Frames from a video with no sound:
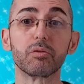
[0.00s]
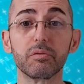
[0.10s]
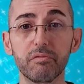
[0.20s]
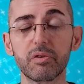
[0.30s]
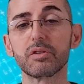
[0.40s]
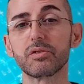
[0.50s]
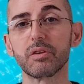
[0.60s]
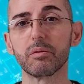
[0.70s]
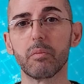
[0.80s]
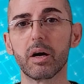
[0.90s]

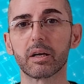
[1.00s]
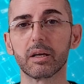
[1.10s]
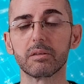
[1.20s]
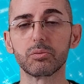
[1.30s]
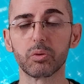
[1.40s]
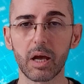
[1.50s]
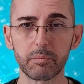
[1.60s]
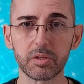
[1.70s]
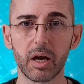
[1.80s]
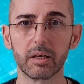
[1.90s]
reversing the market to the
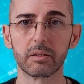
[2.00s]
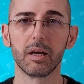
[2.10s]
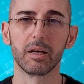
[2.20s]
upside.